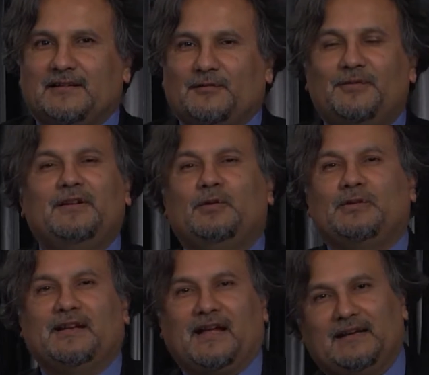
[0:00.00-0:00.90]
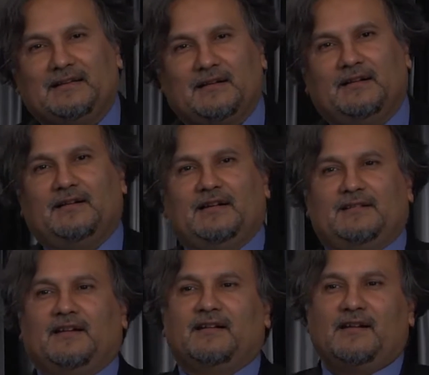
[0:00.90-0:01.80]
We looked at in
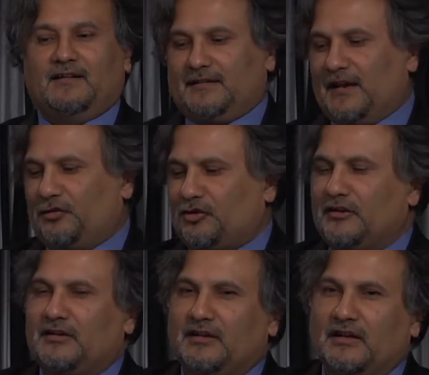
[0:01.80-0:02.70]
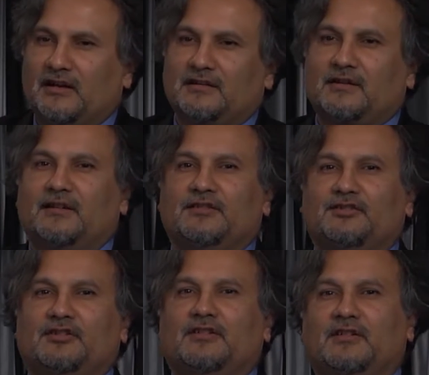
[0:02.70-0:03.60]
the earlier section
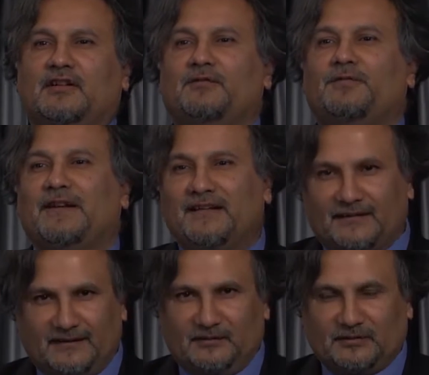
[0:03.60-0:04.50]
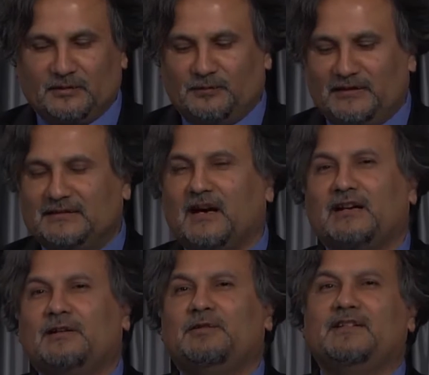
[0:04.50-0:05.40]
transition in freezing. So, we
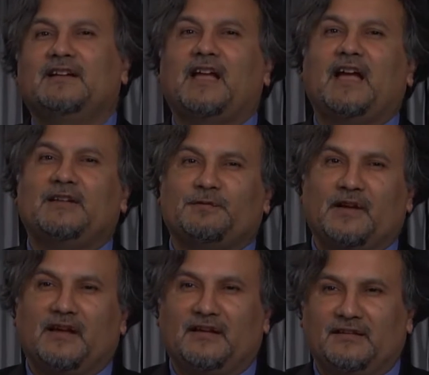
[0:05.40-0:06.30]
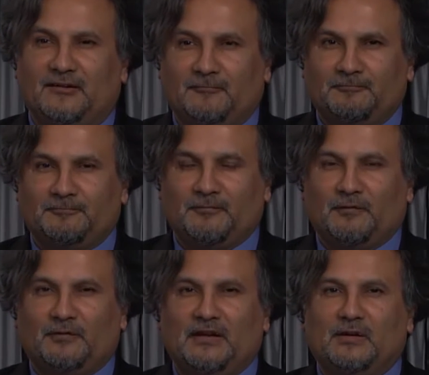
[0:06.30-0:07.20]
started with the gas phase,
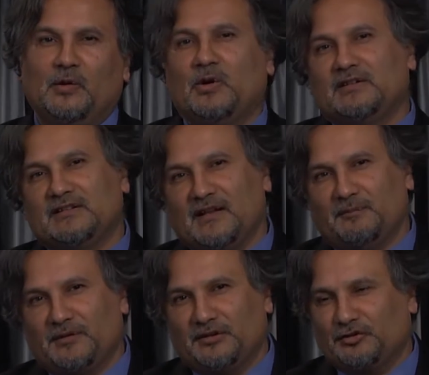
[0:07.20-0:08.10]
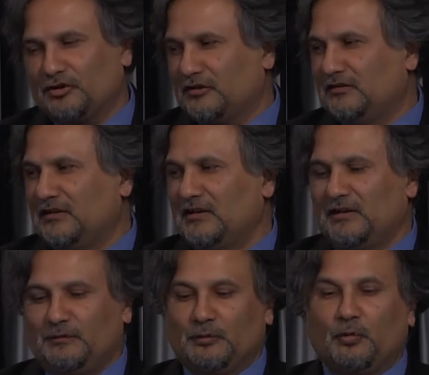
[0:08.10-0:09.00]
we lowered the temperature,
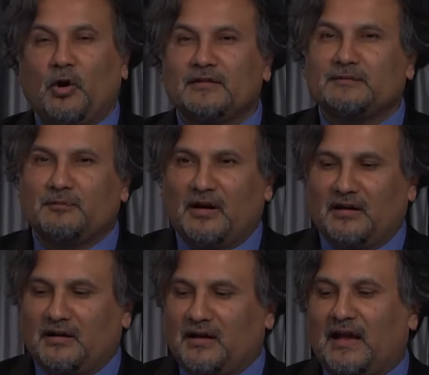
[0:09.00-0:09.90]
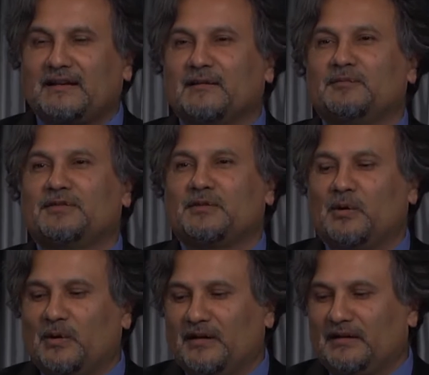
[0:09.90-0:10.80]
we watched atoms
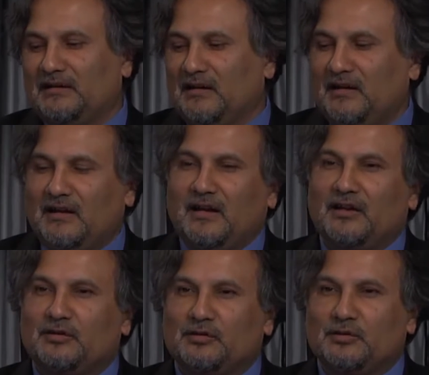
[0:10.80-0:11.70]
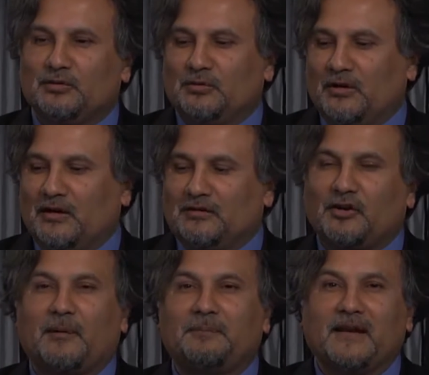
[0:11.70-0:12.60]
going into a
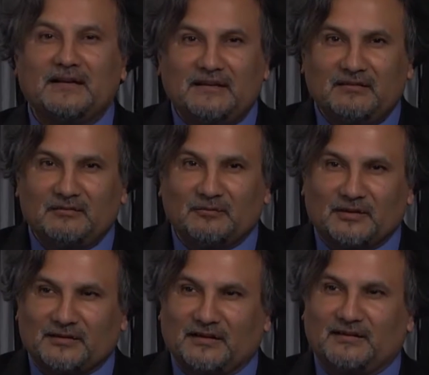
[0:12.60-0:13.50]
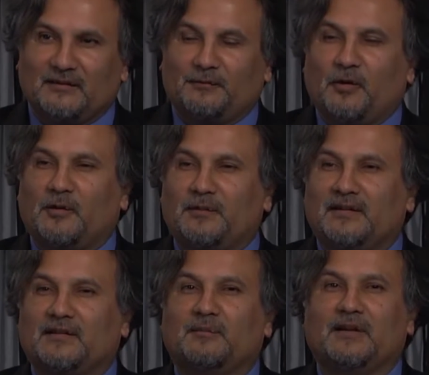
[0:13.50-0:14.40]
droplet, which is
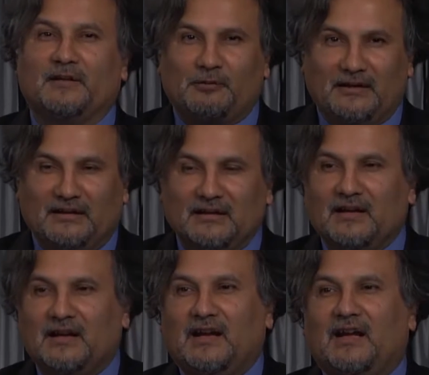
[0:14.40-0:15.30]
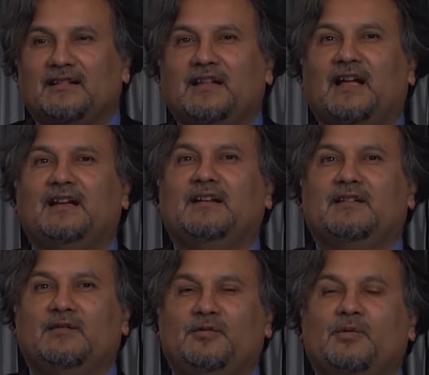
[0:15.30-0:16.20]
forming some liquid, and
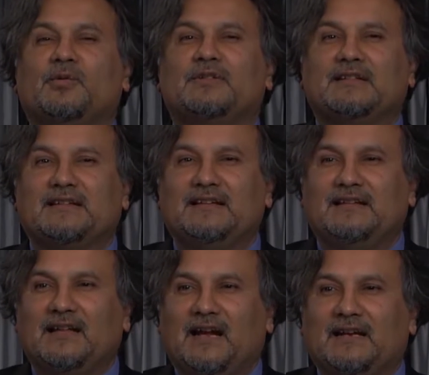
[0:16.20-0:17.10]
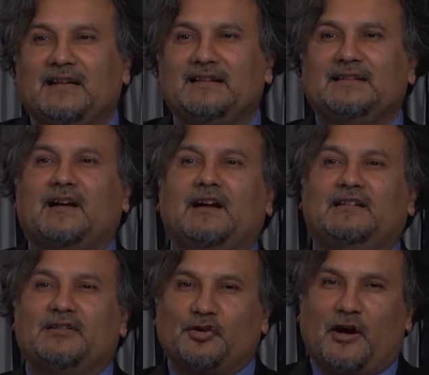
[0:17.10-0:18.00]
then you could see that inside
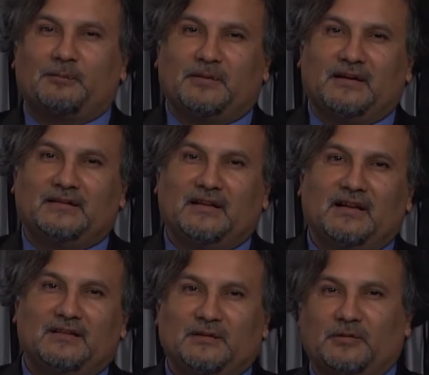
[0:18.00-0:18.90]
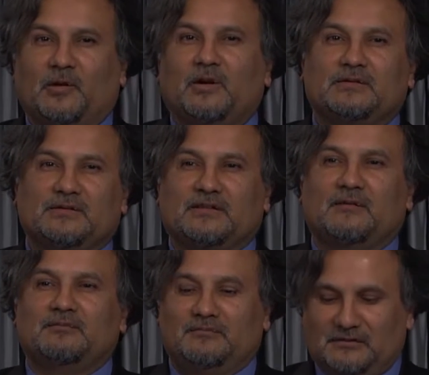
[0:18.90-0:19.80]
the droplet there are also
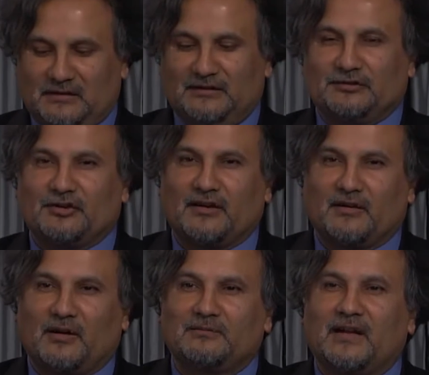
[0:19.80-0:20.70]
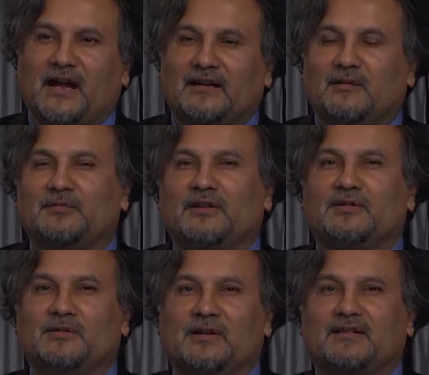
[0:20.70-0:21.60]
some clustering of the atoms
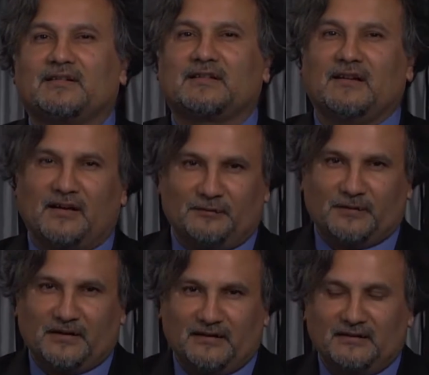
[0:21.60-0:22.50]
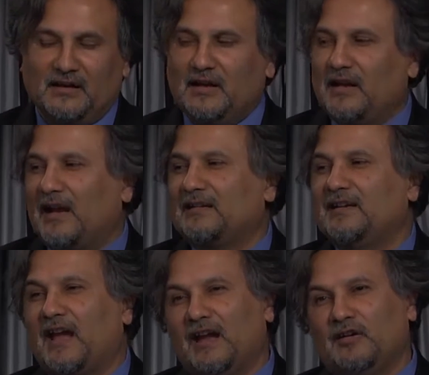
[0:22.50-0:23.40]
into a crystalline phase. At
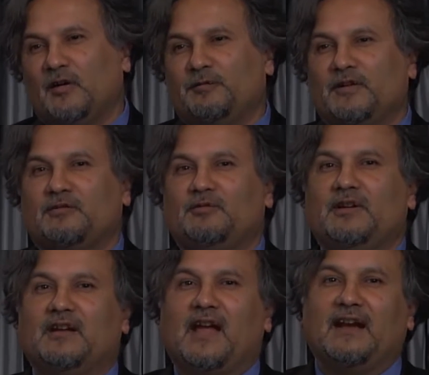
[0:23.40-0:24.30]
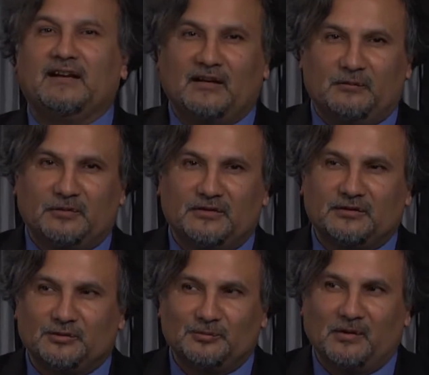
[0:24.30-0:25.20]
the end of it, we ended up with the
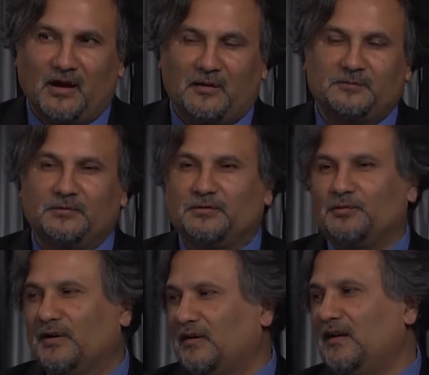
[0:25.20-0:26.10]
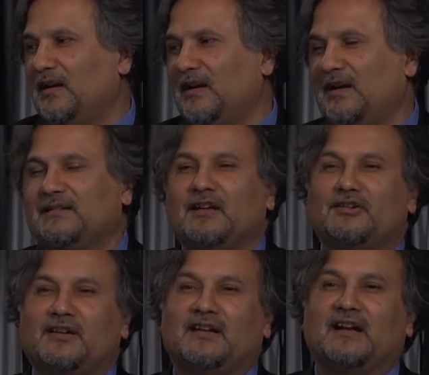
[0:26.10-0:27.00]
two blobs, which were
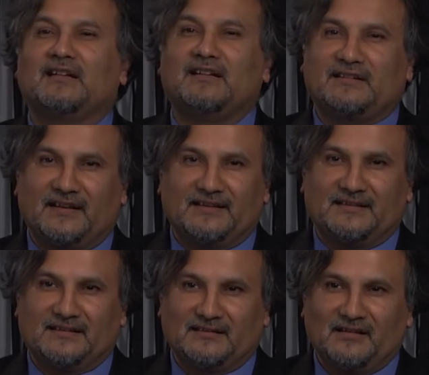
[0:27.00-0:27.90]
essentially condensates.